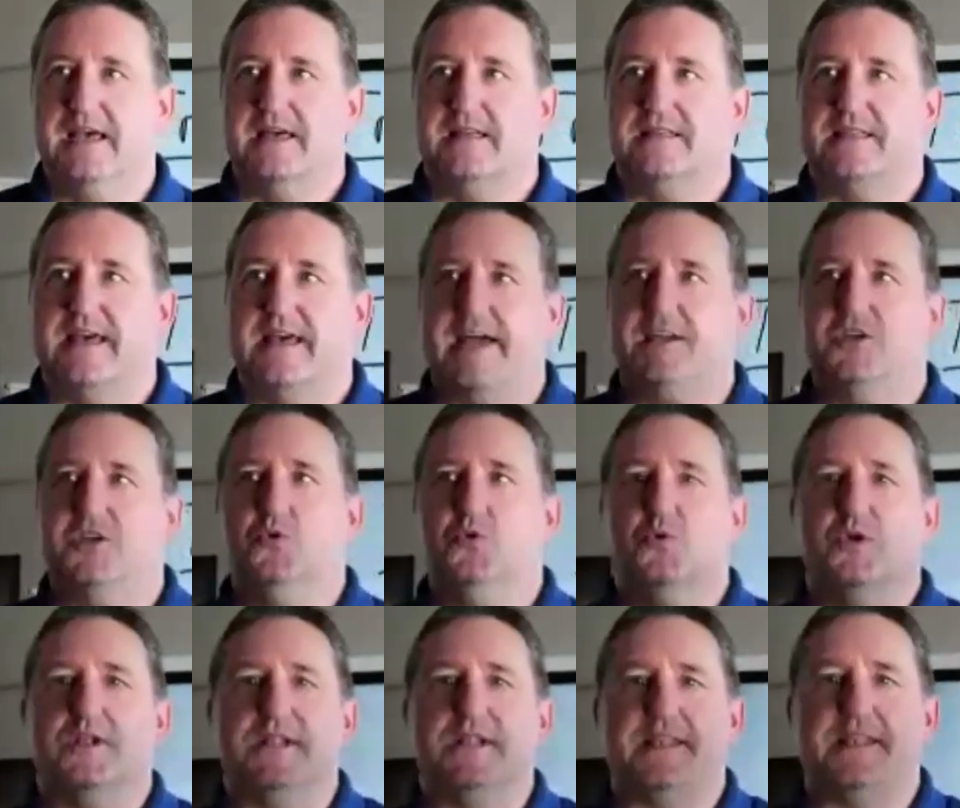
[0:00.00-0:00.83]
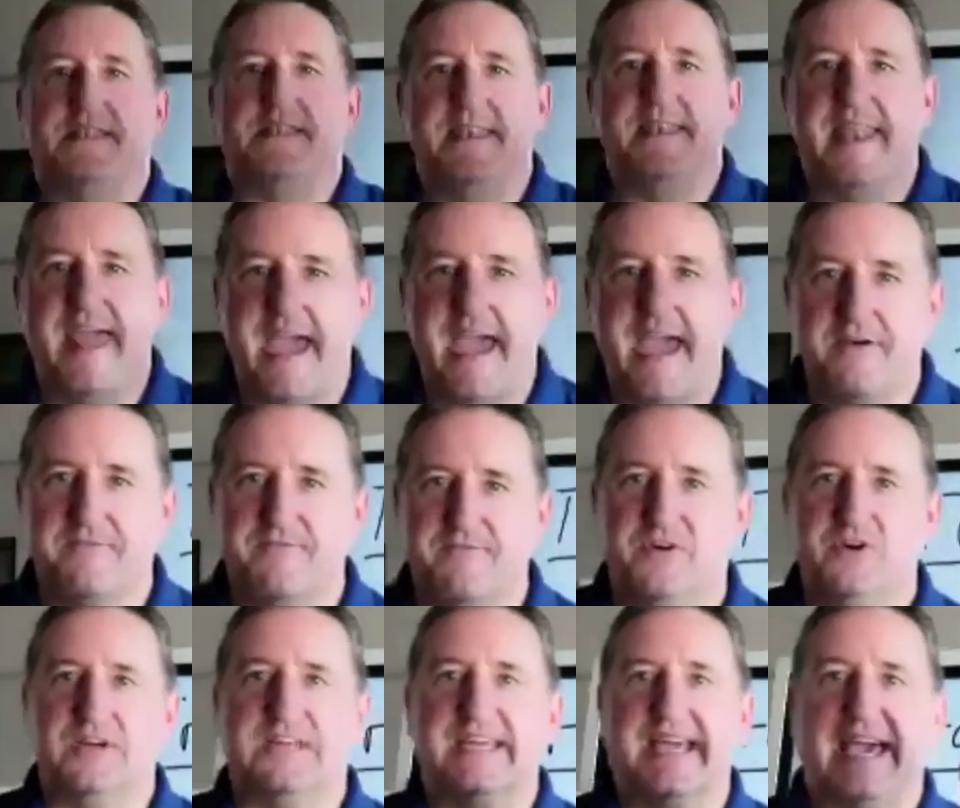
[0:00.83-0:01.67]
that you will
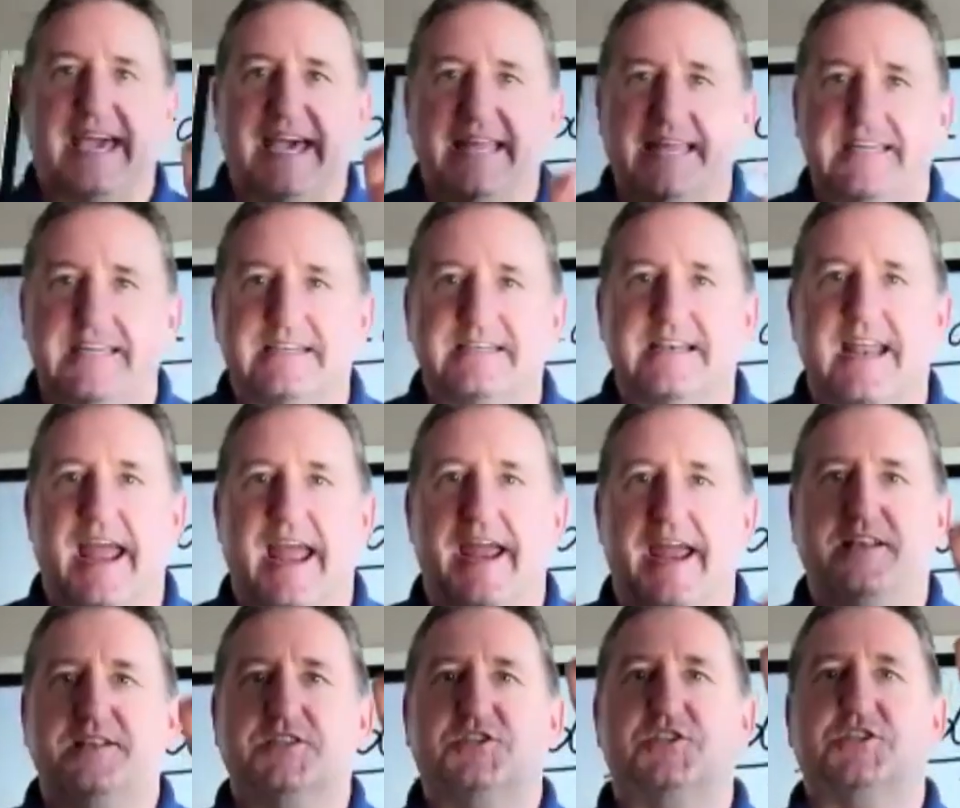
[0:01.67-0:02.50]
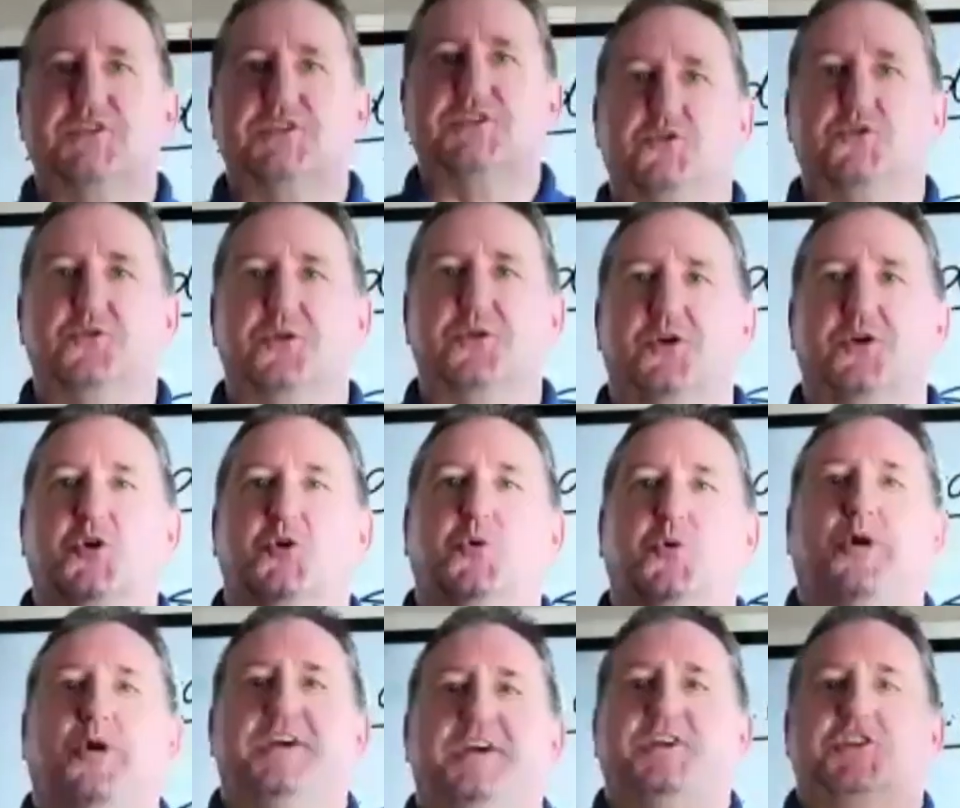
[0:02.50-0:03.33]
never get an answer to the
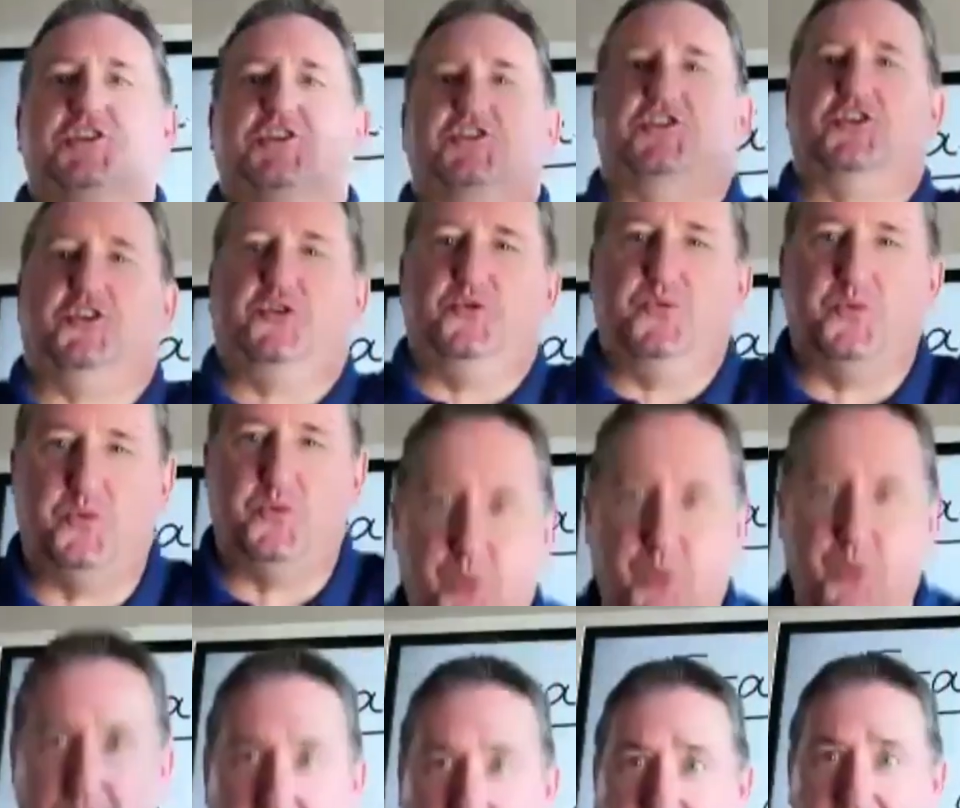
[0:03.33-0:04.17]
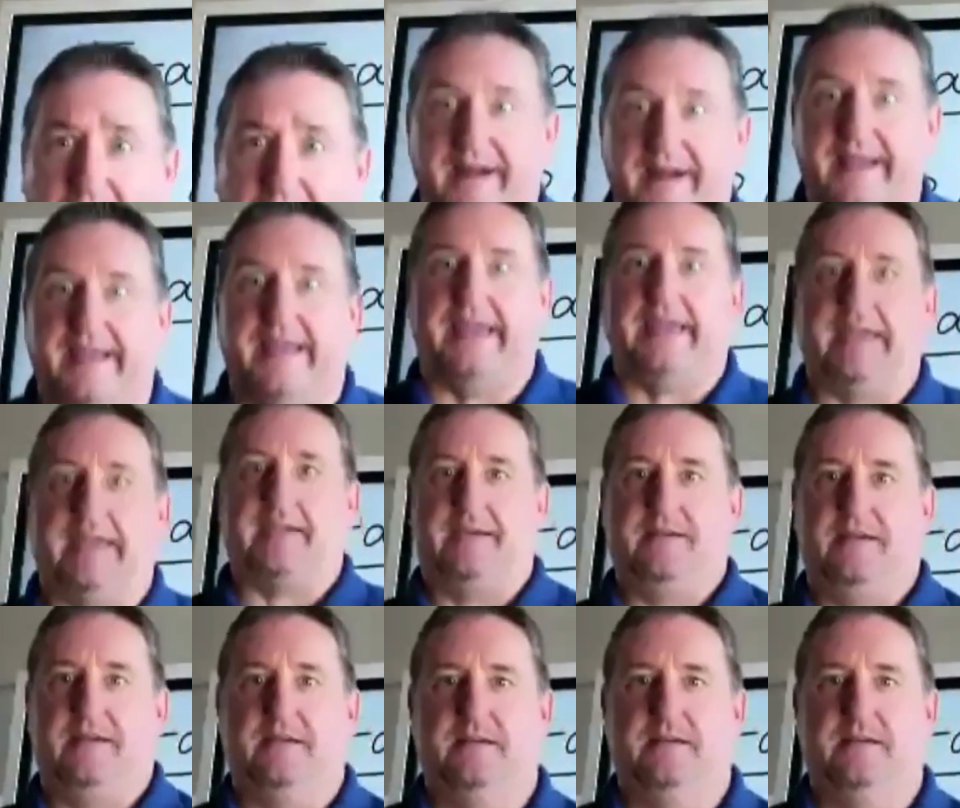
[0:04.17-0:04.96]
question why,